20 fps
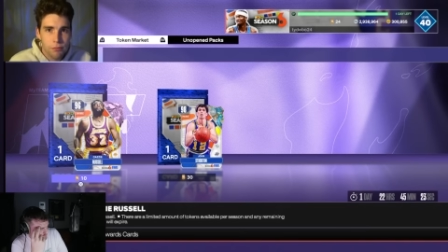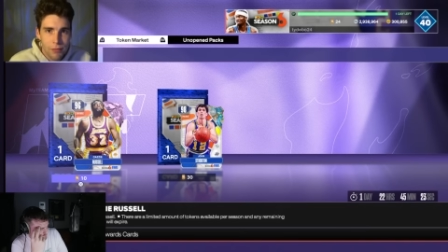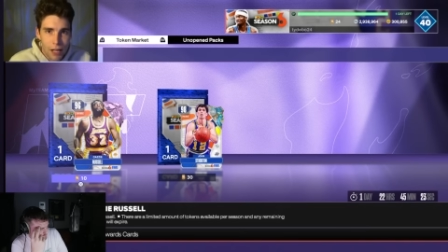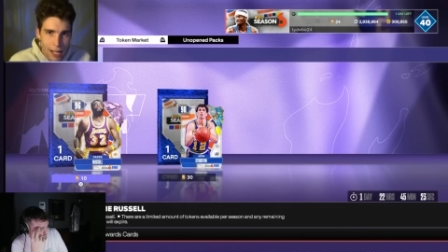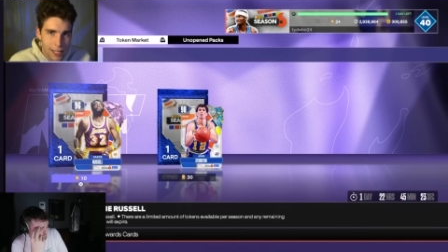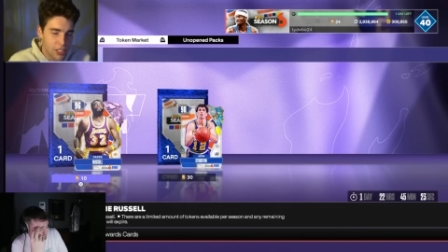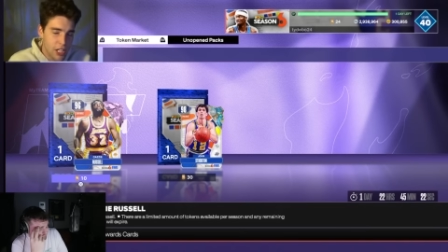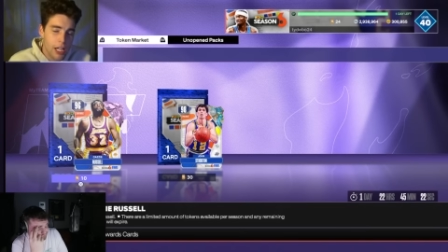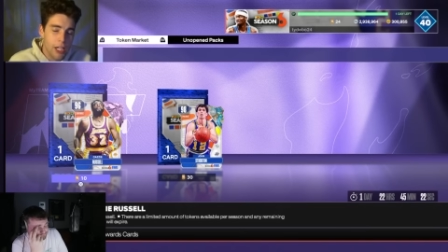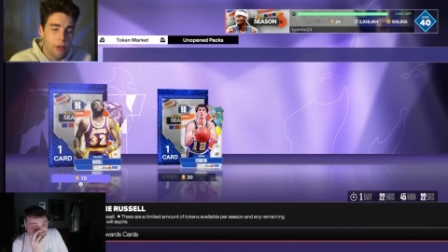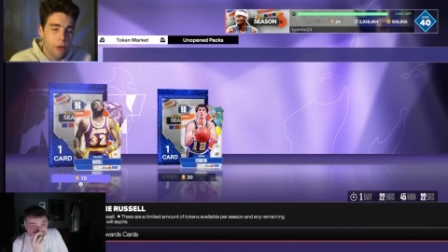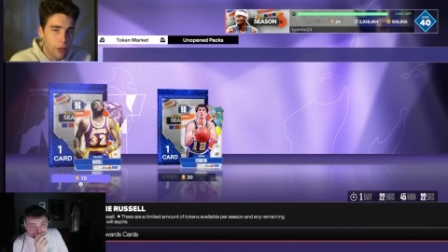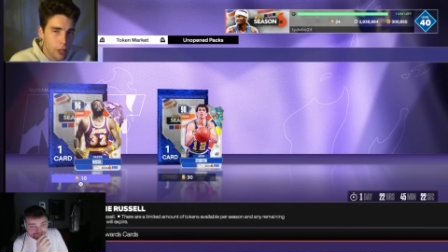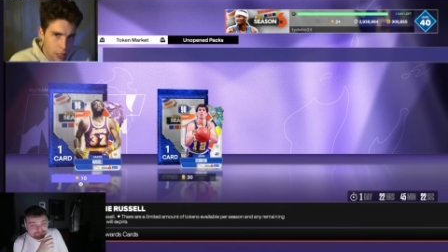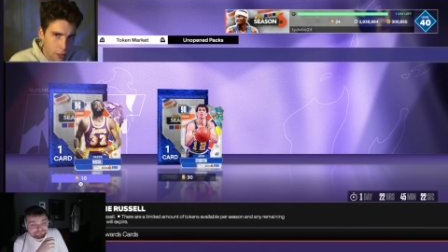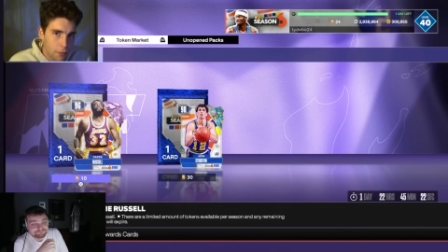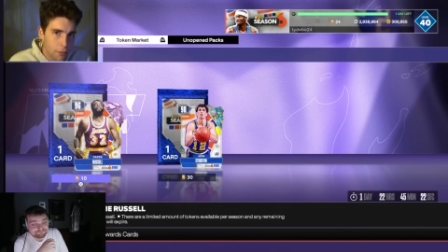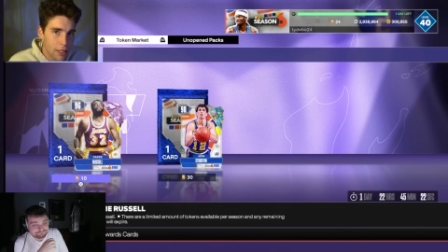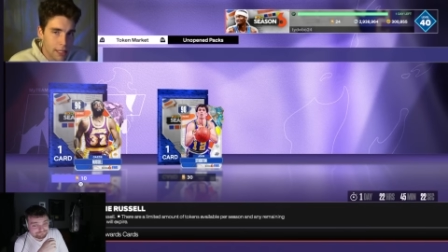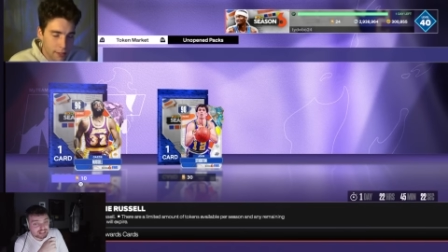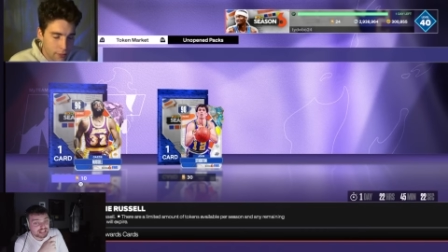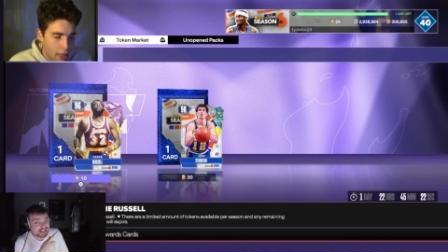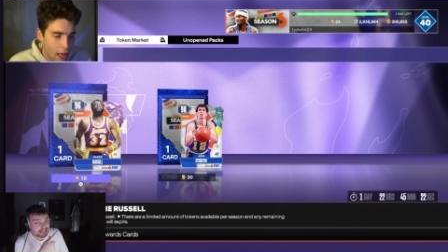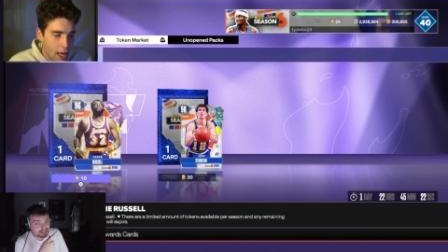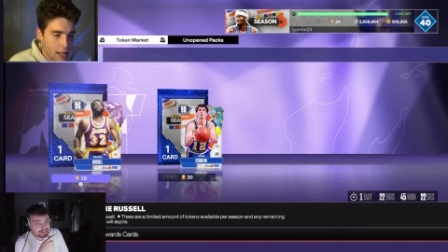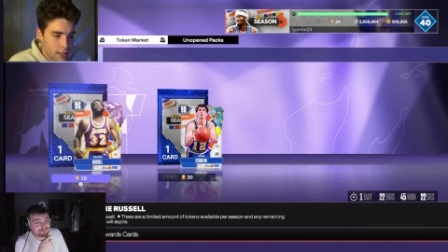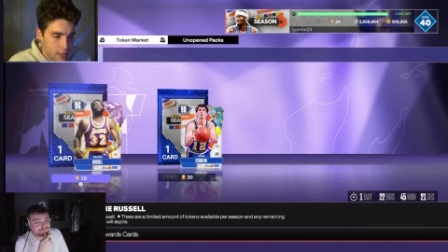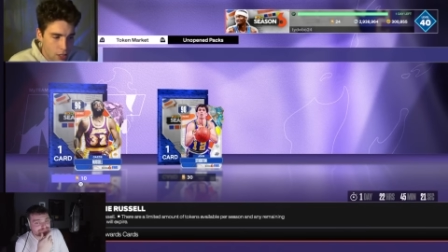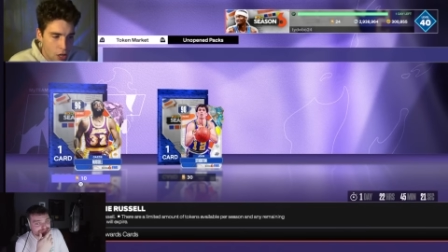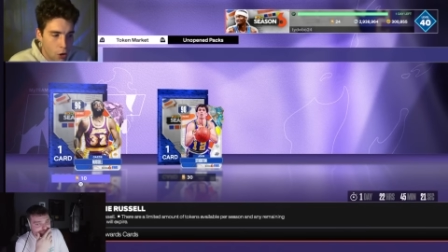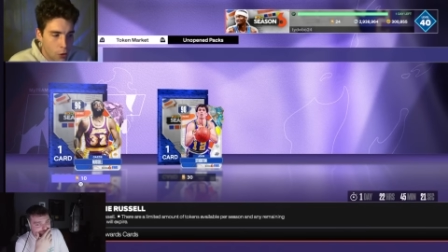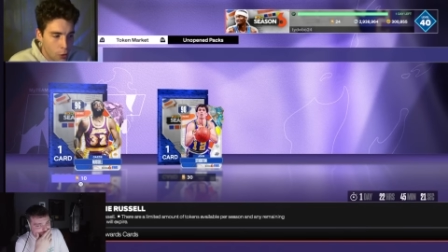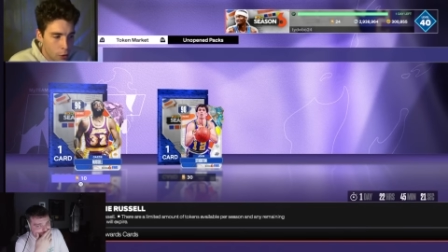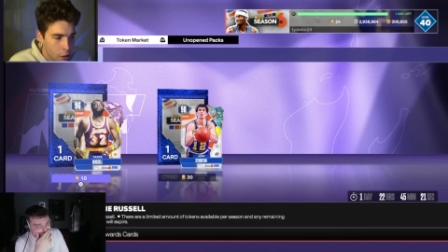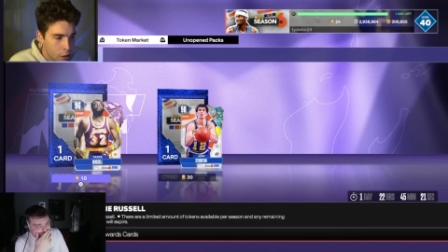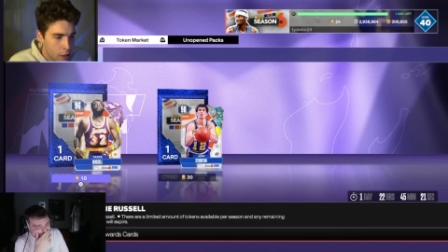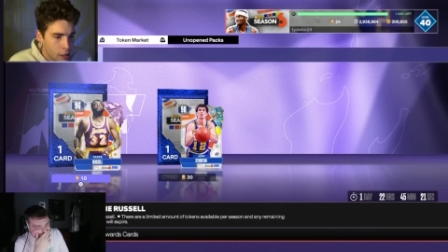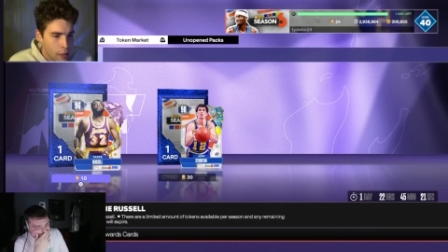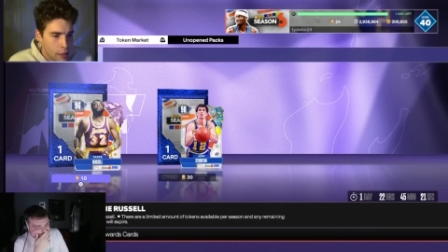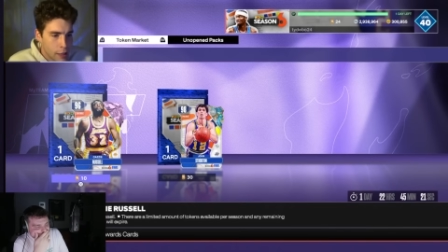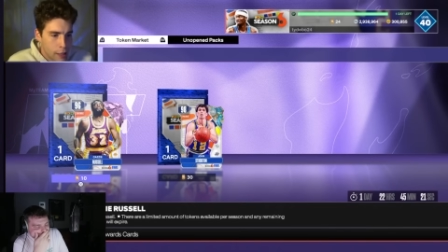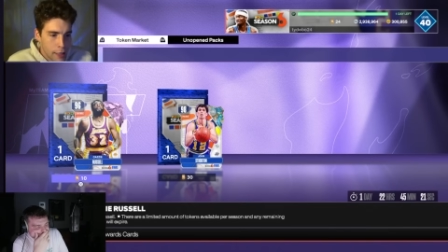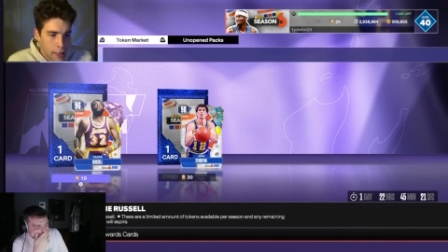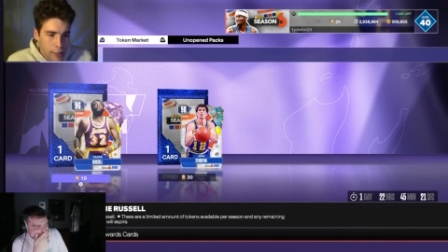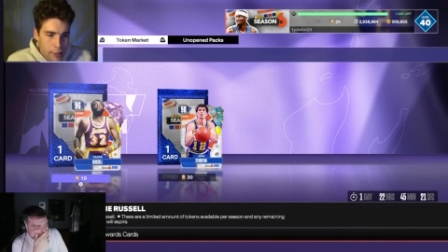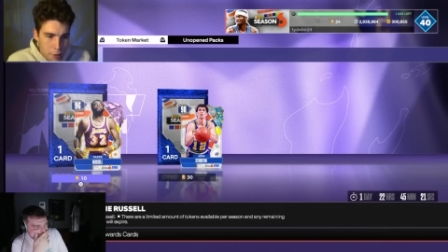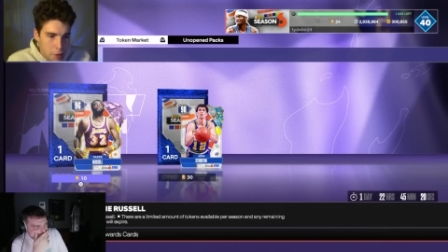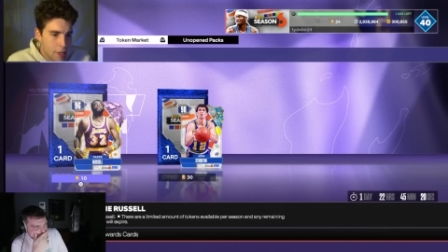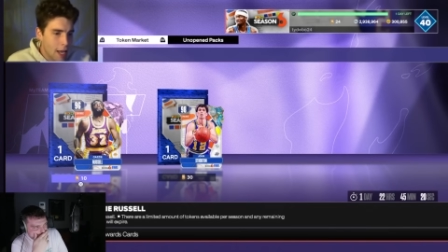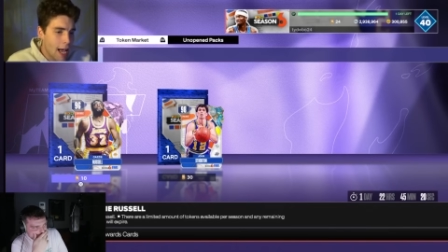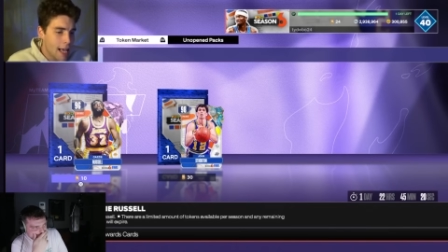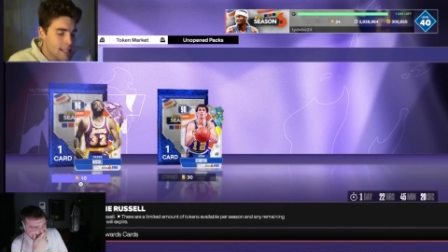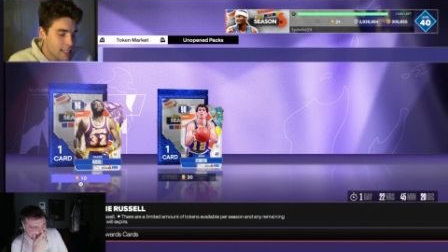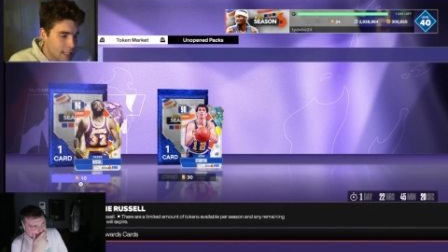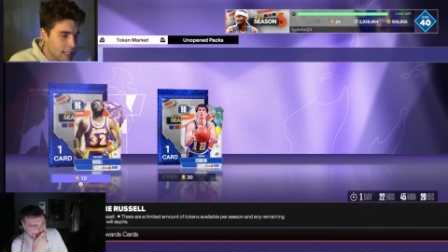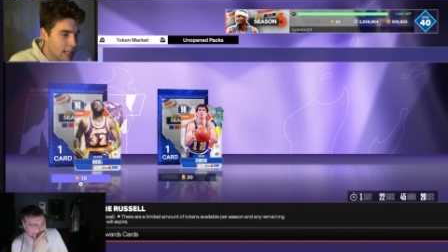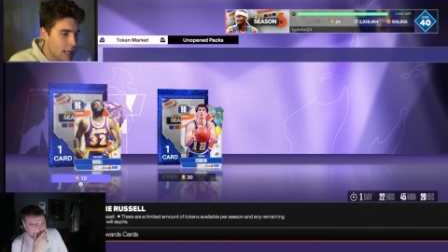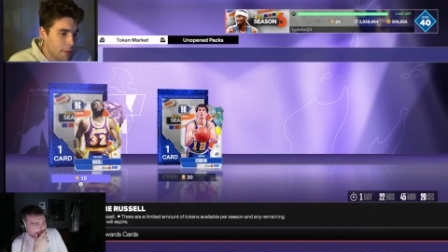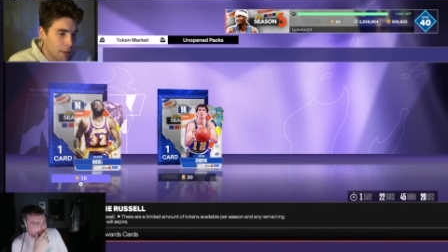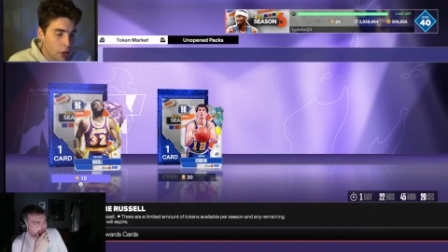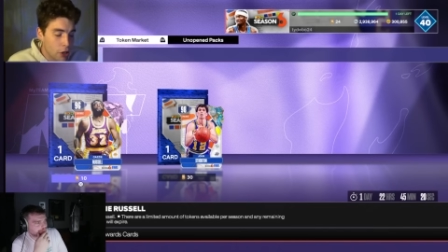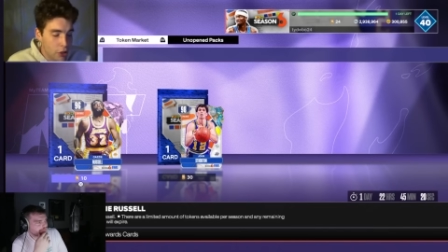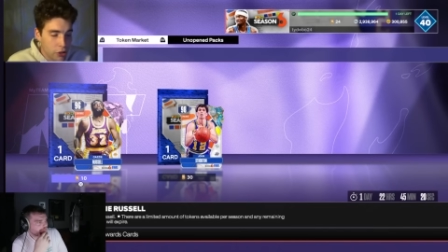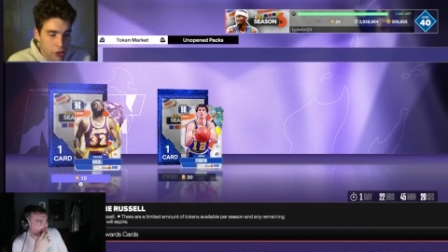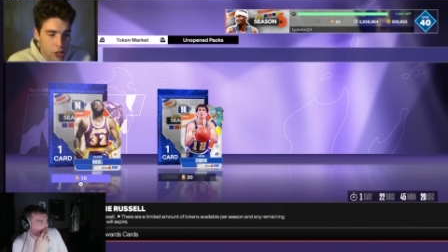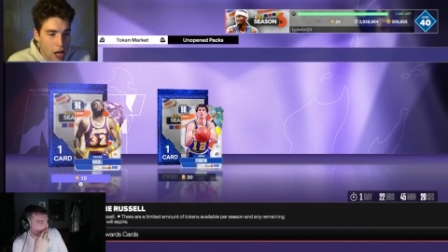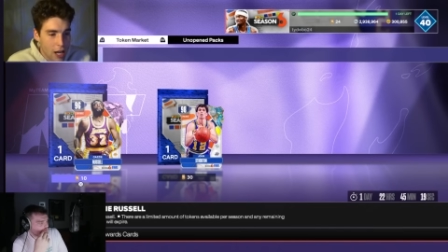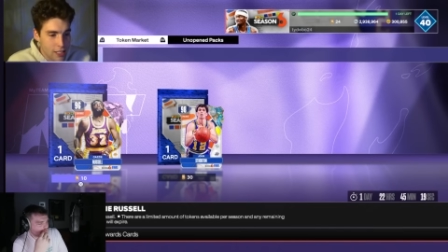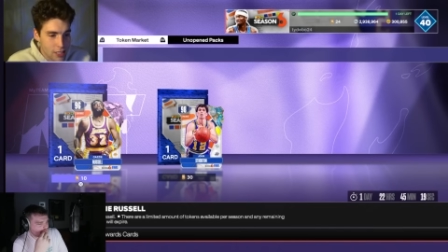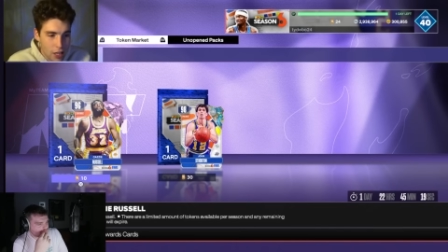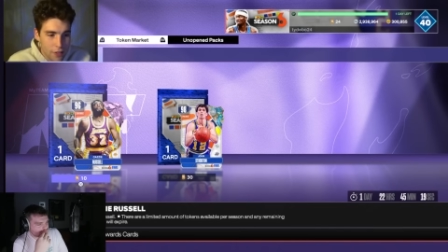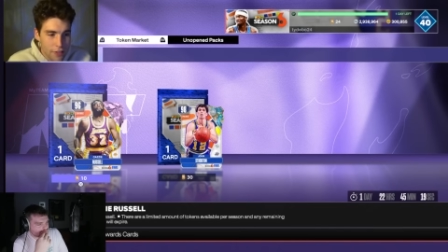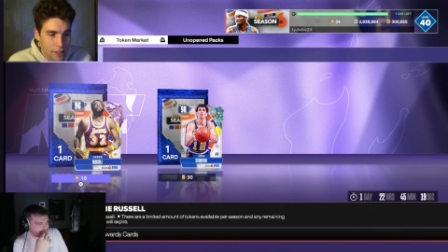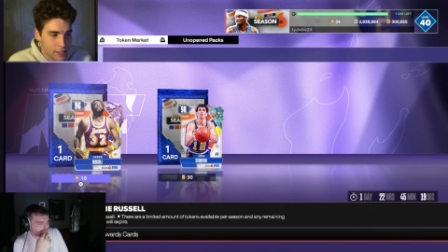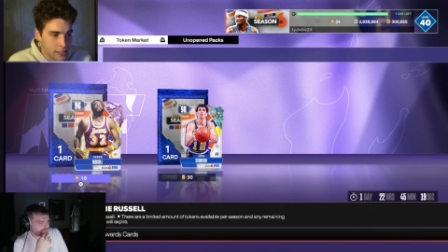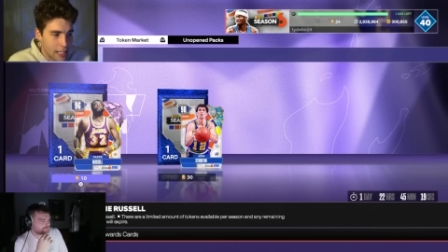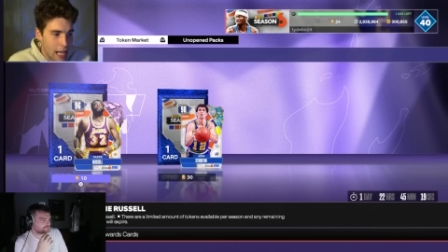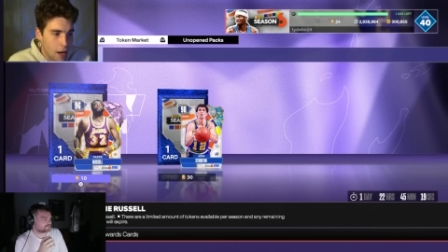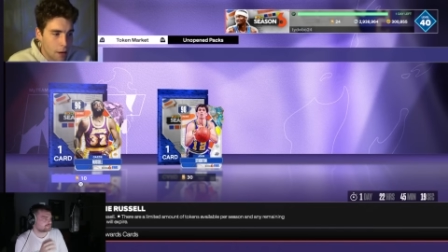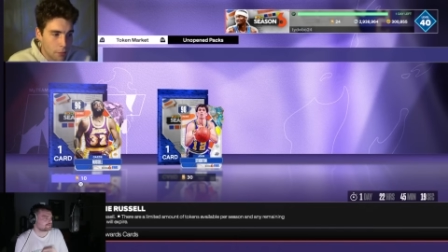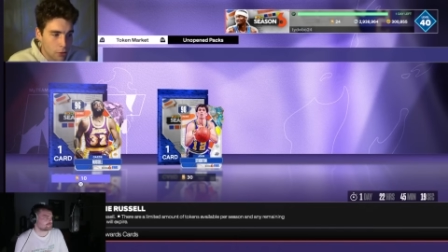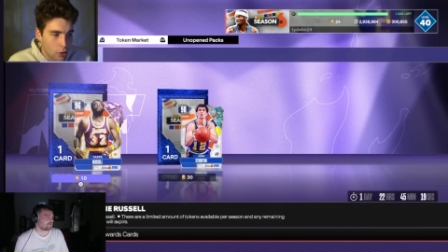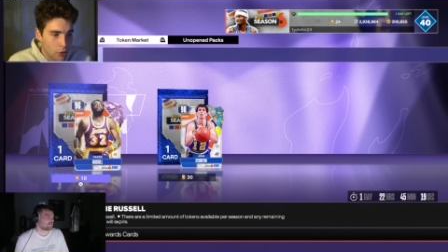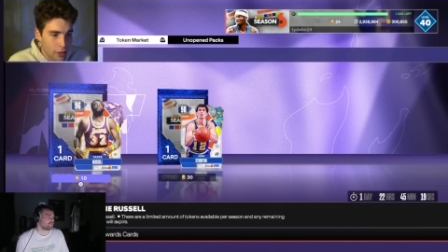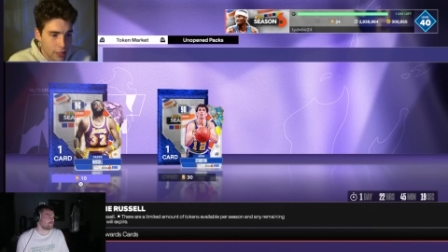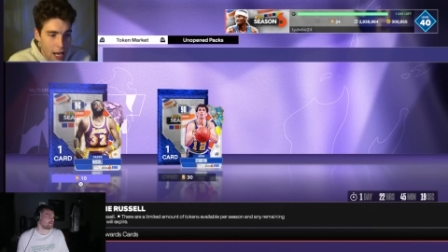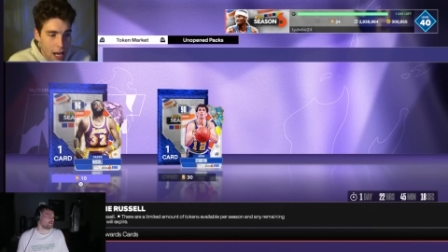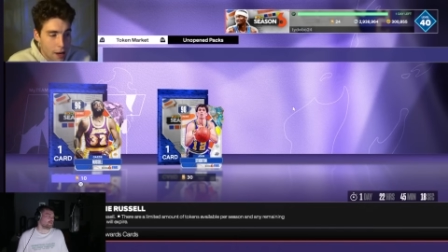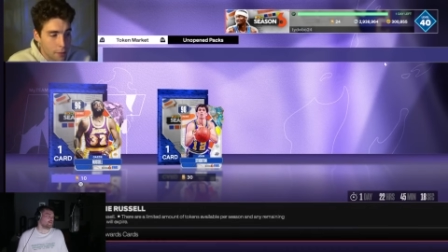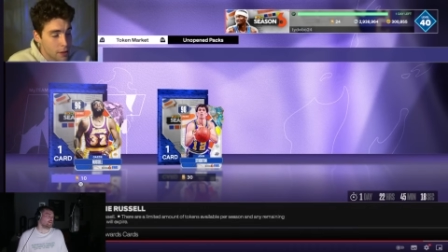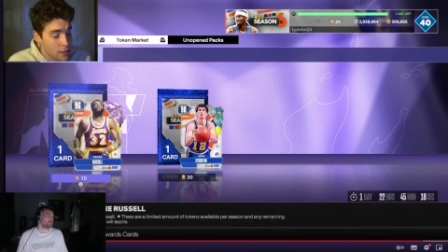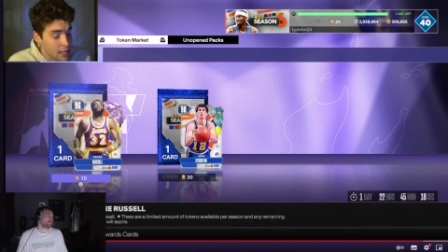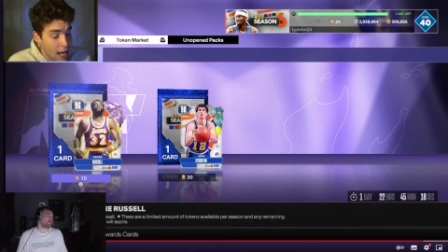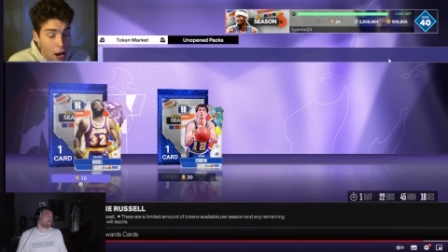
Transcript: I genuinely believe yes. That. So you guys can let me know your thoughts on this down below in the comments.